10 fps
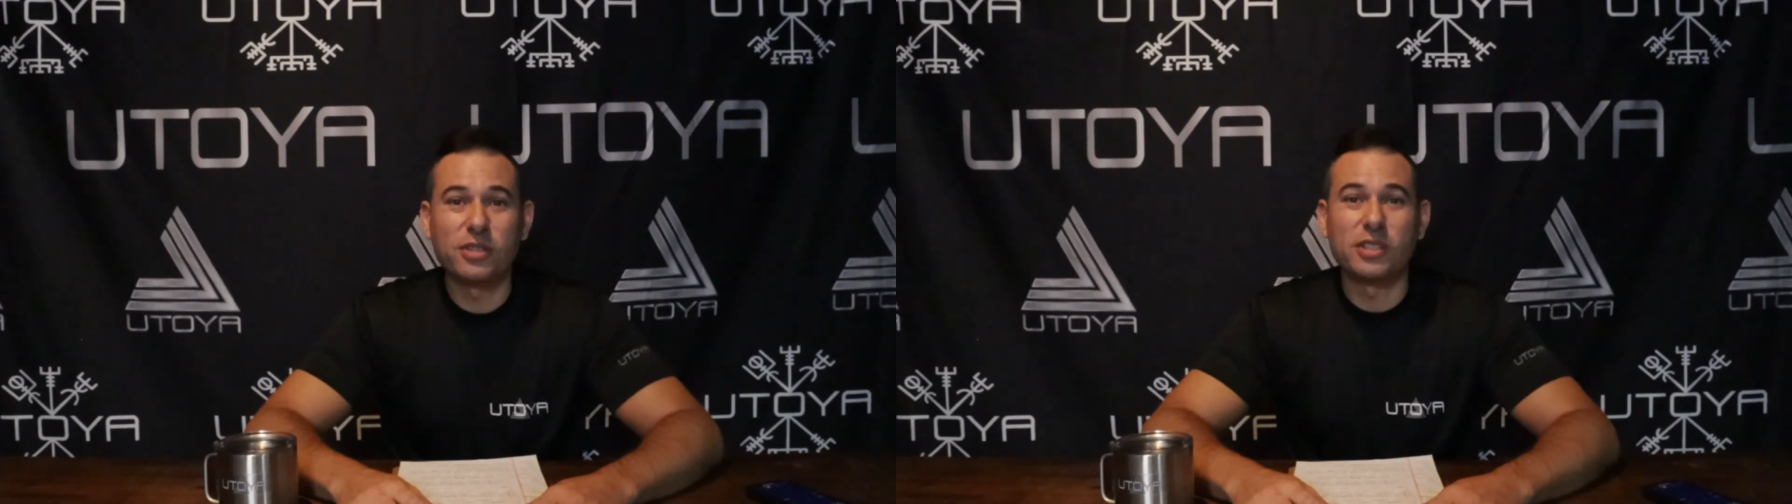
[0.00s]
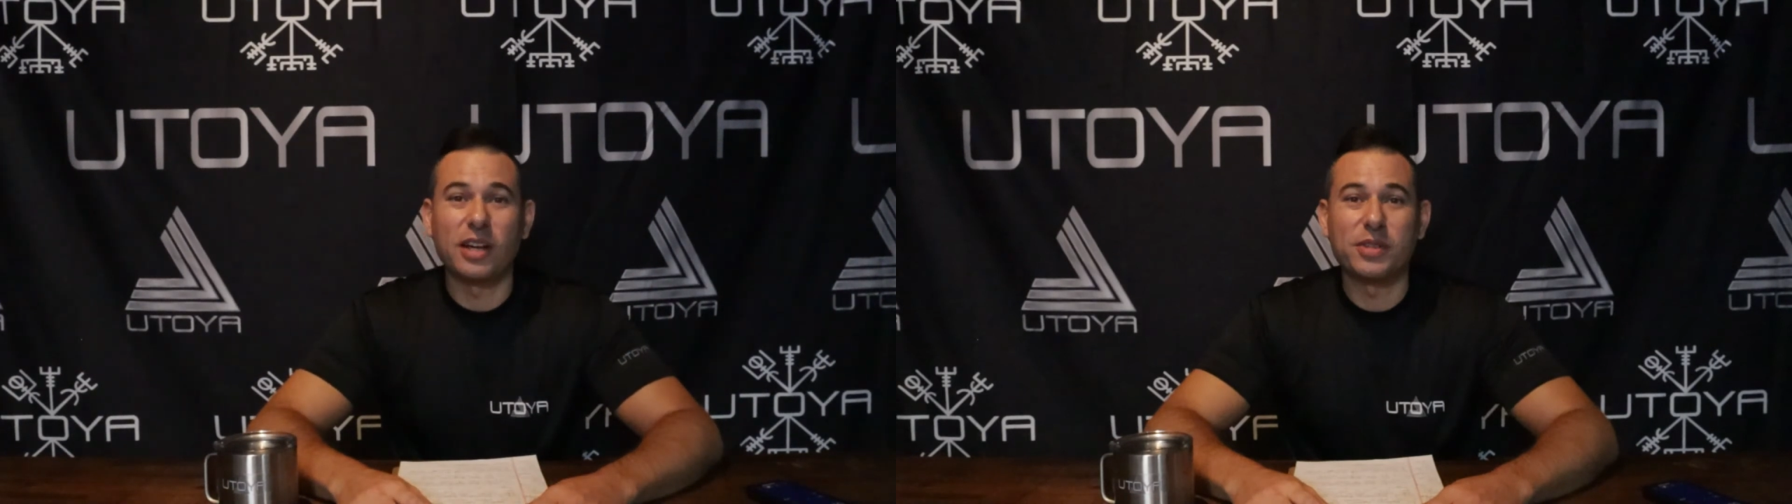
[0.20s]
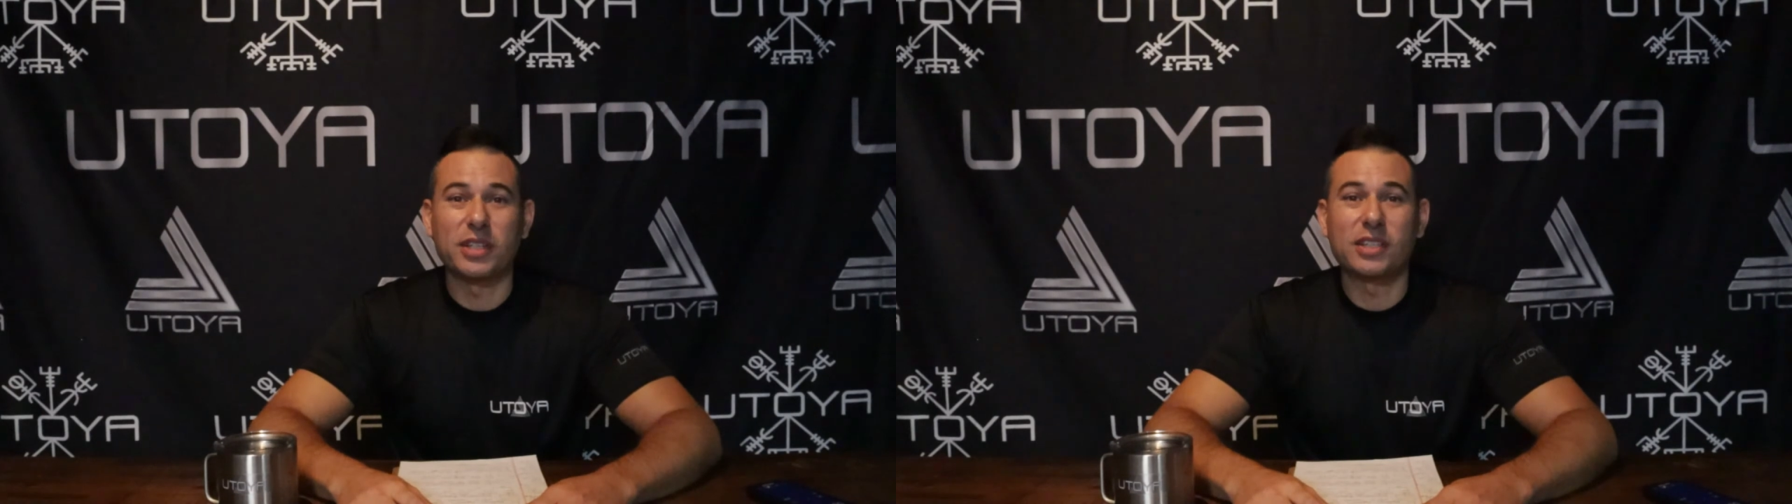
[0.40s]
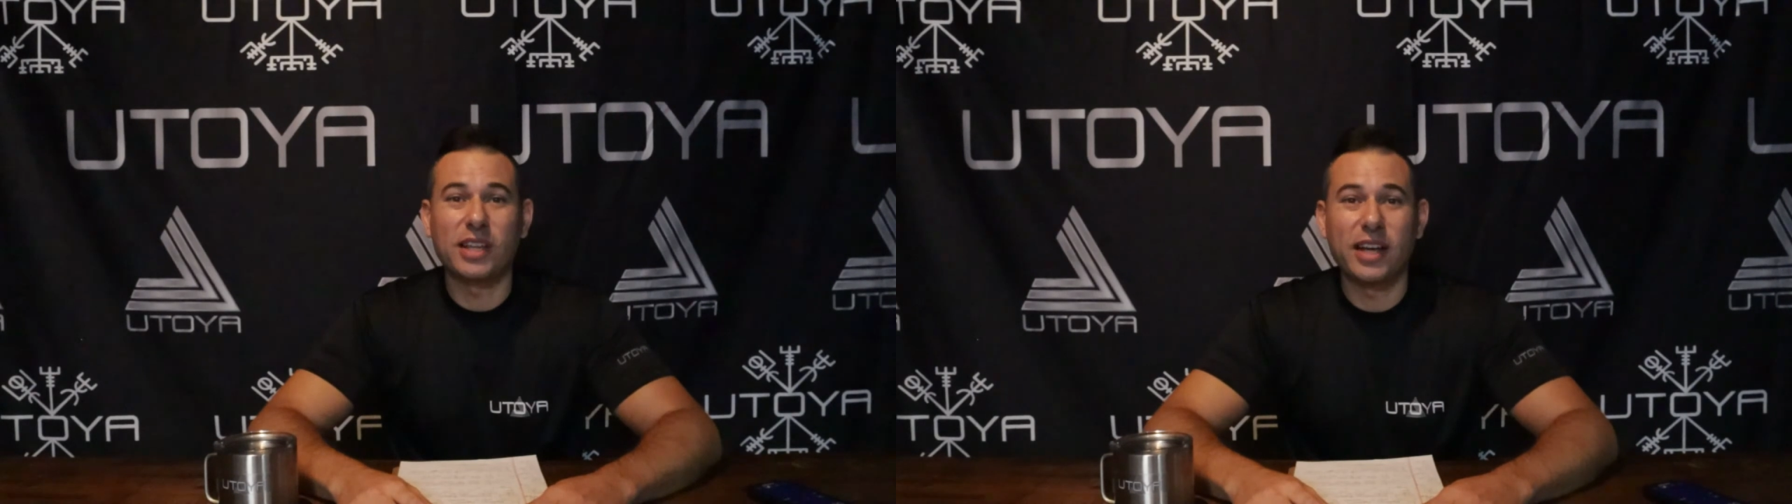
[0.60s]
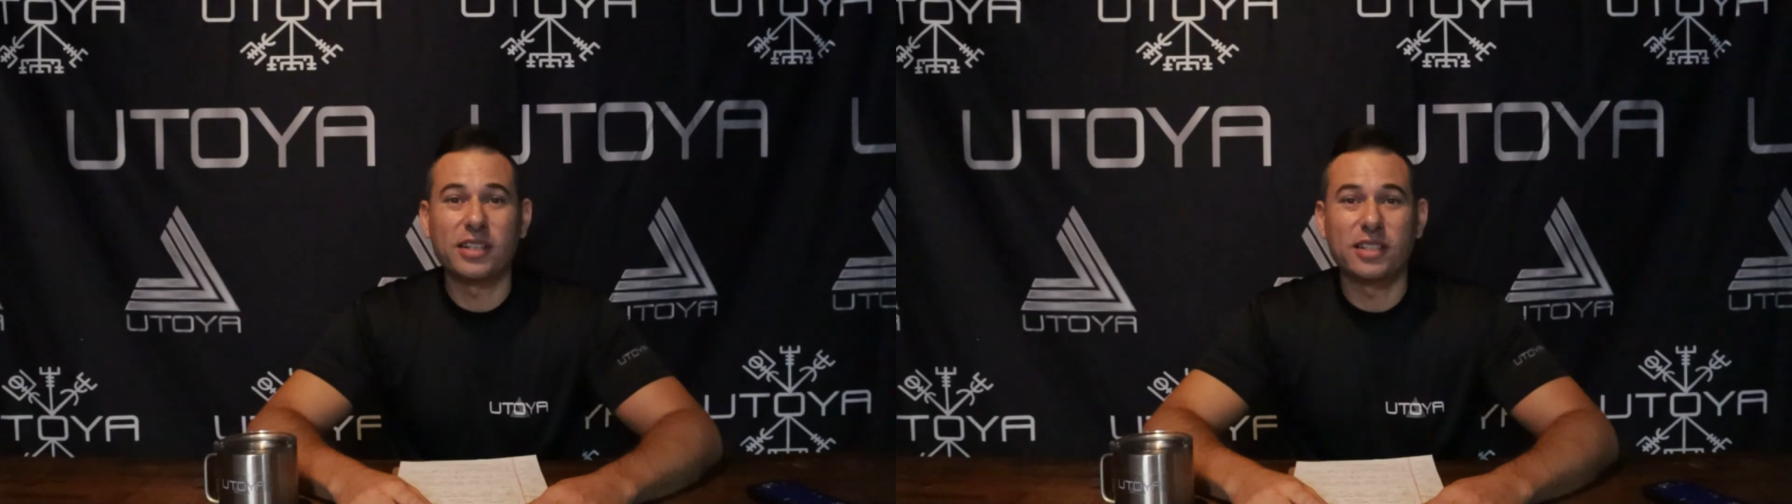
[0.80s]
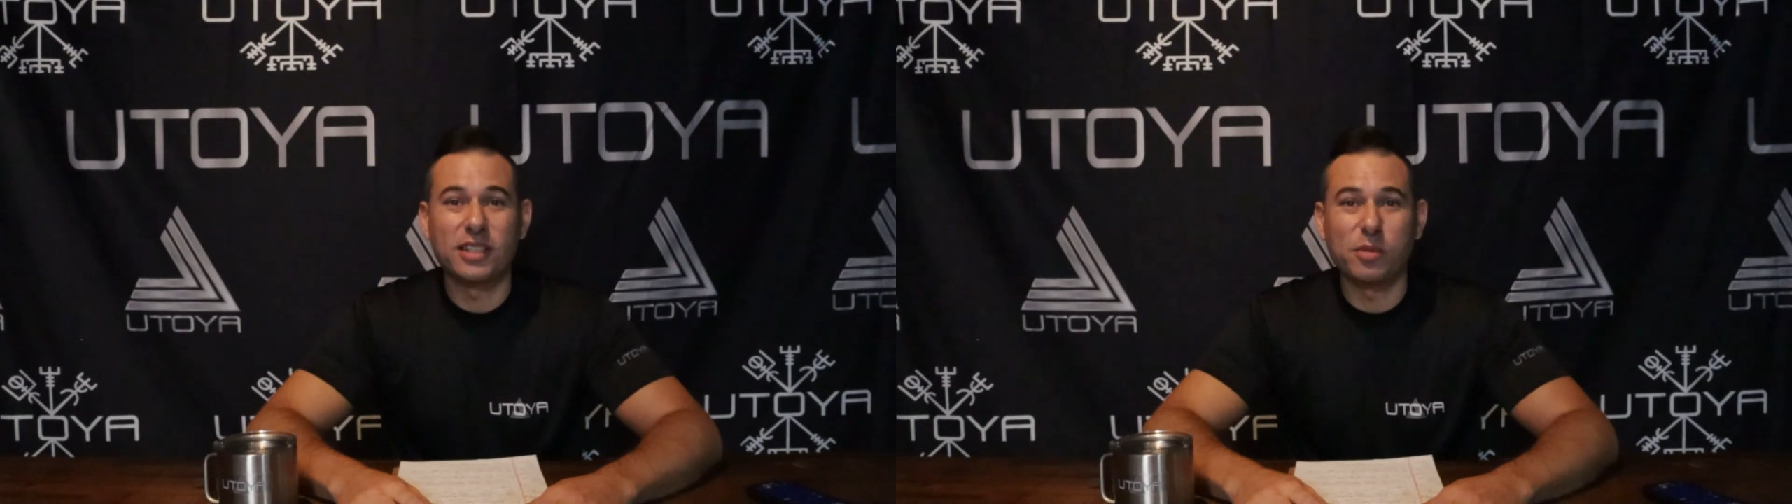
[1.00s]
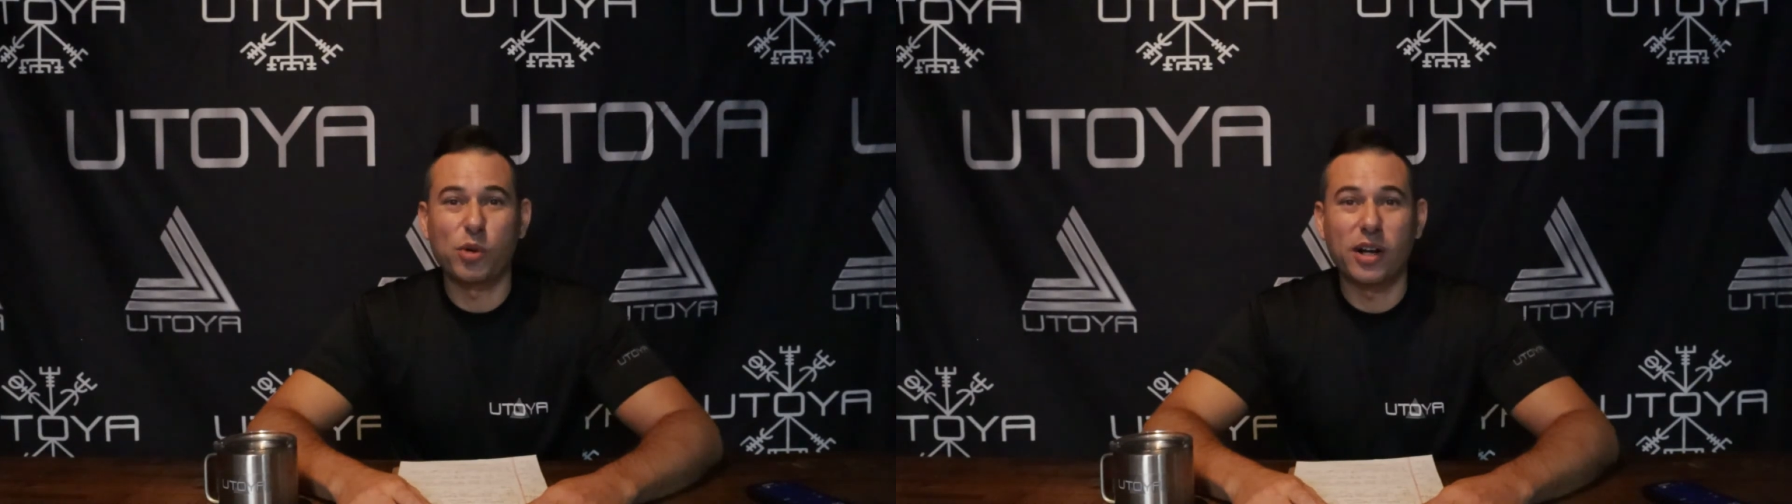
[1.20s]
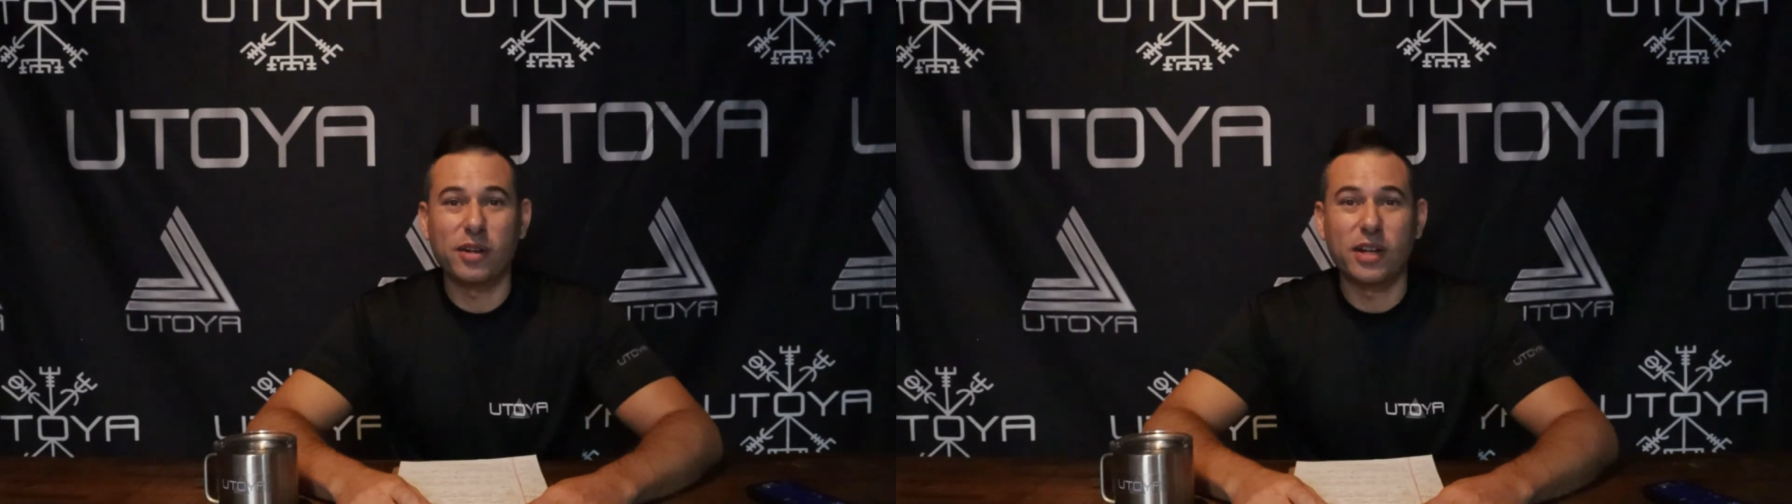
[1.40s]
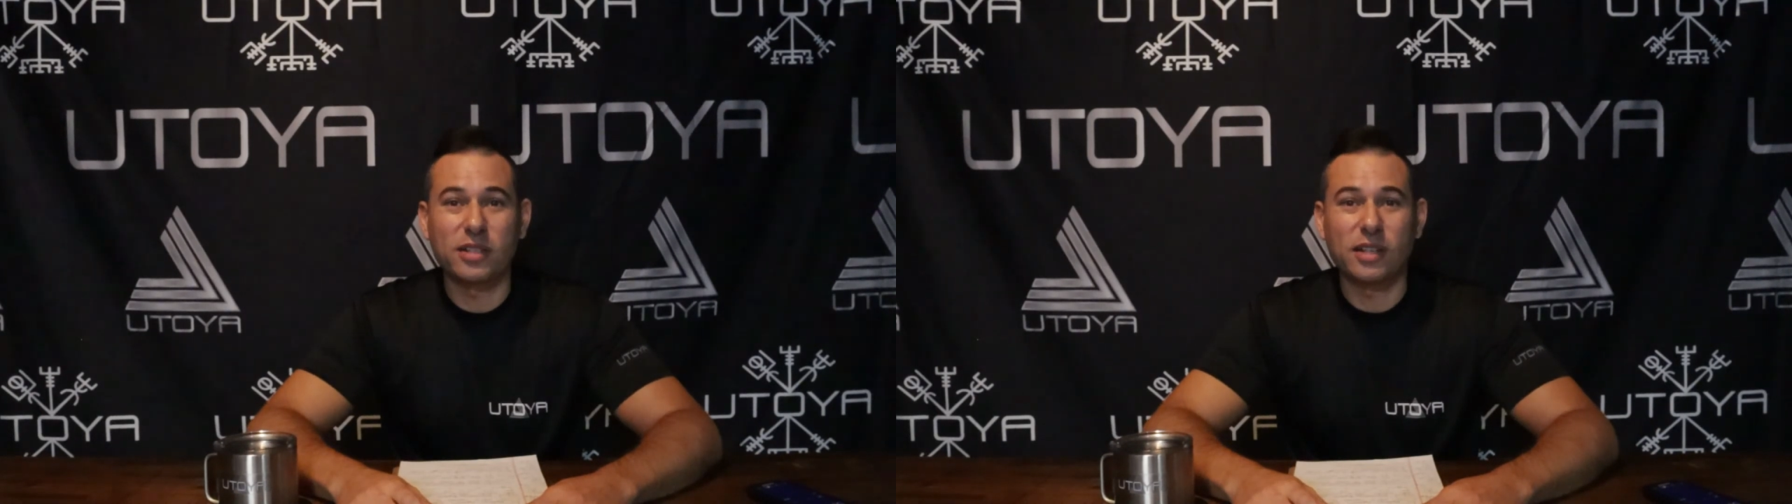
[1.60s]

It's always exciting to see progress